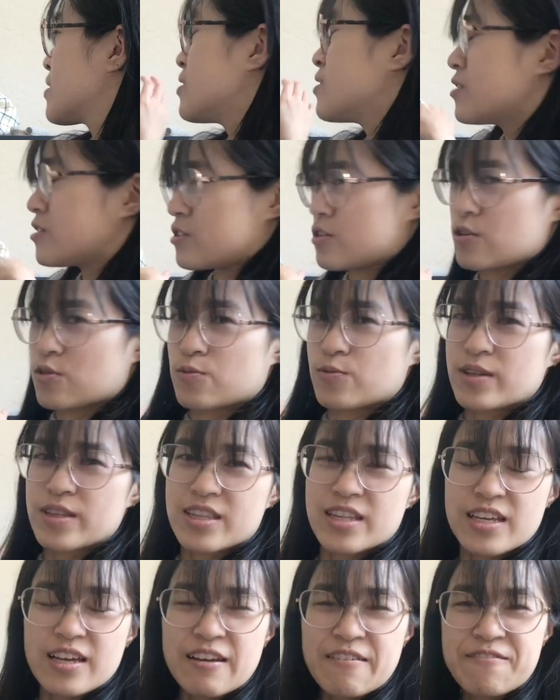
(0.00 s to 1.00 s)
So one
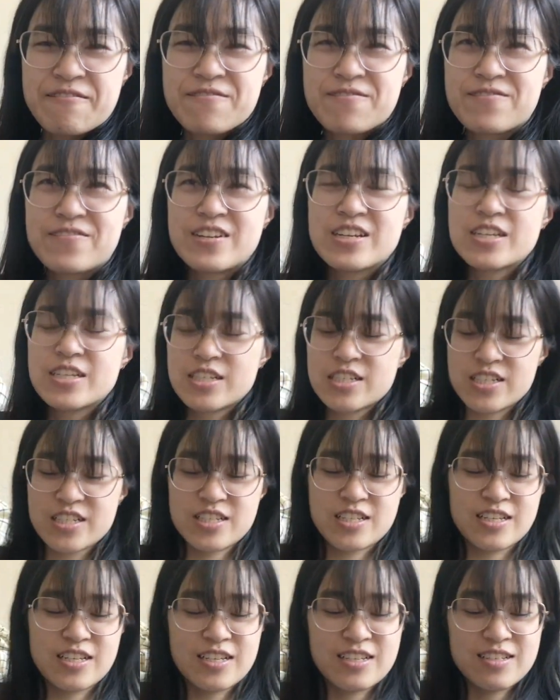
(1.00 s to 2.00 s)
thing I
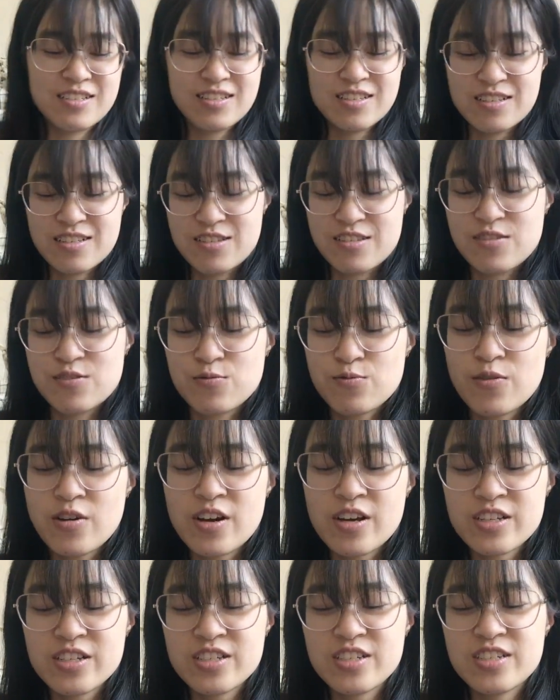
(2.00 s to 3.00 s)
finished is this
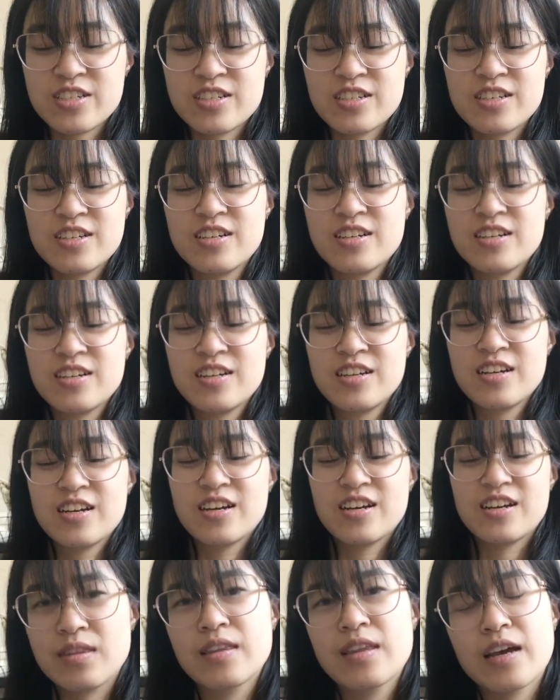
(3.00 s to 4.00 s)
swatch
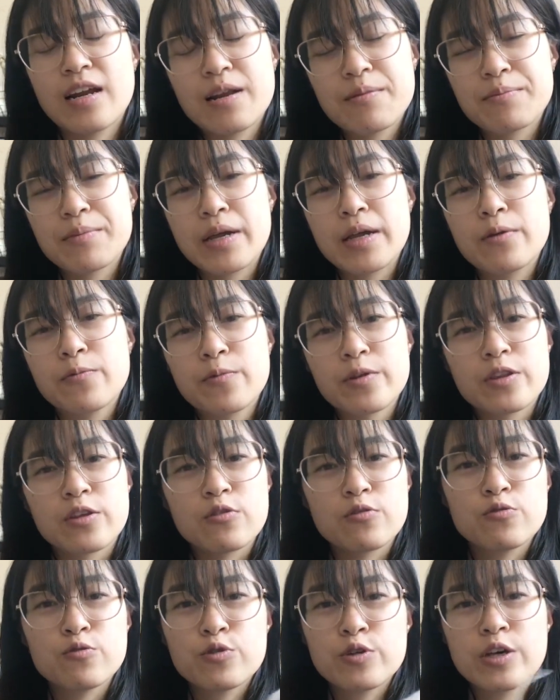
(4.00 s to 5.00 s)
that I made with
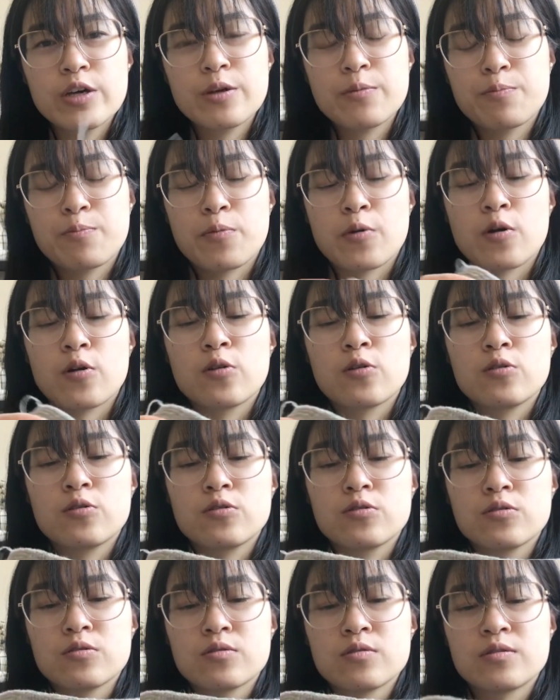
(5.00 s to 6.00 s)
the Oogie
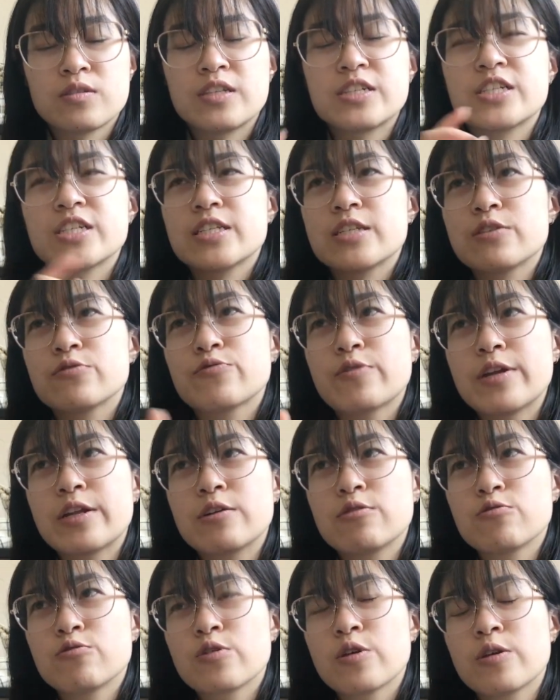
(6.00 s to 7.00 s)
Pearl, the JC Rennie
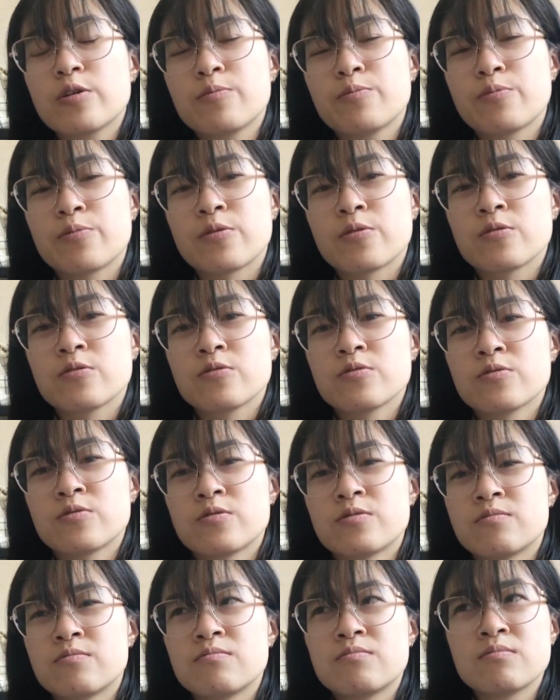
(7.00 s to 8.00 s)
Oogie
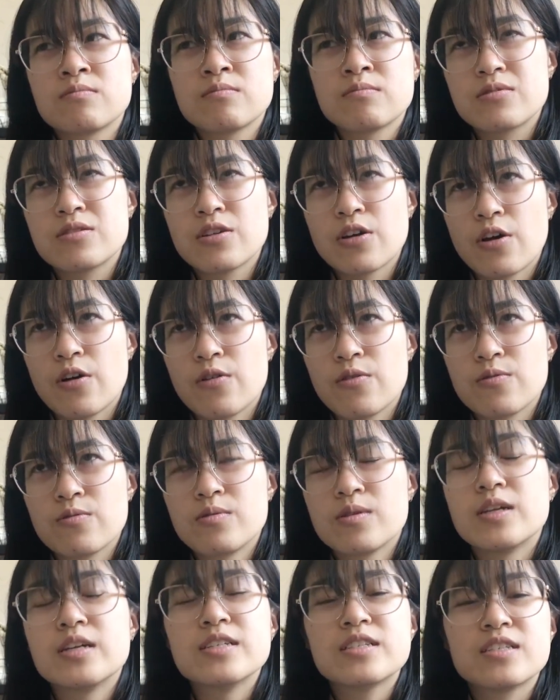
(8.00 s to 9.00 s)
Pearl. No,
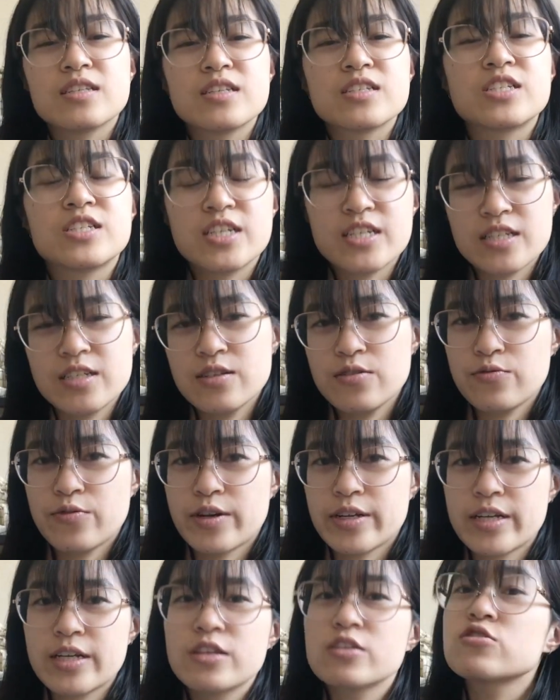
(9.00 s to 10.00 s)
it's the JC
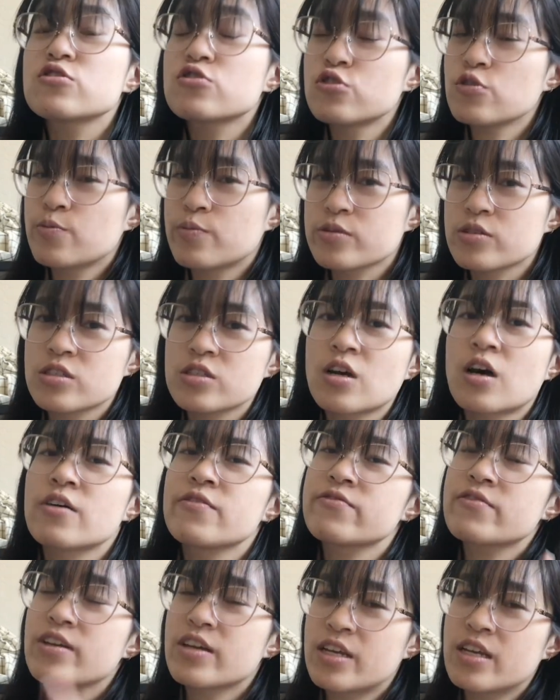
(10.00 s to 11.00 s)
Rennie
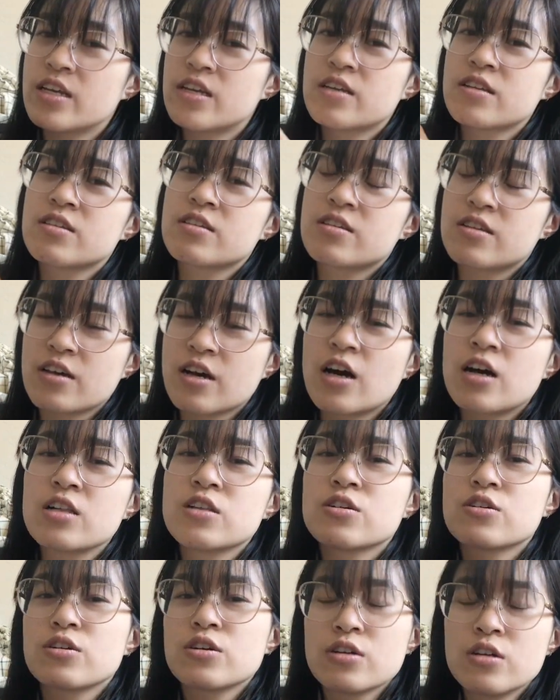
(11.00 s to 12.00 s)
Supersoft in the
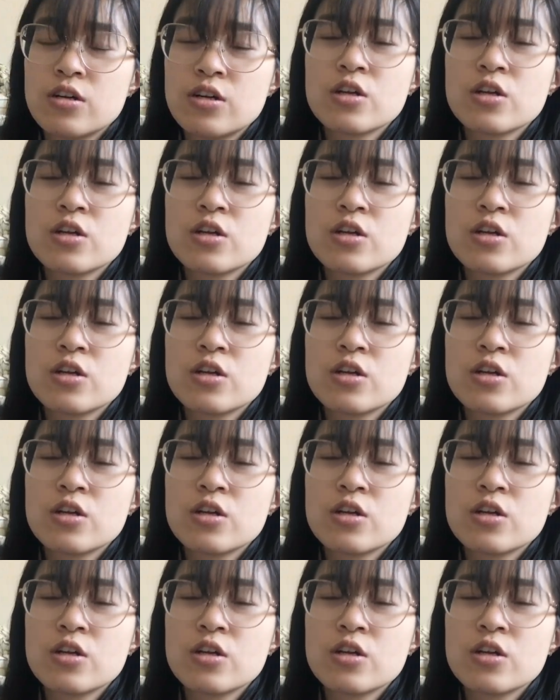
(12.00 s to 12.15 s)
color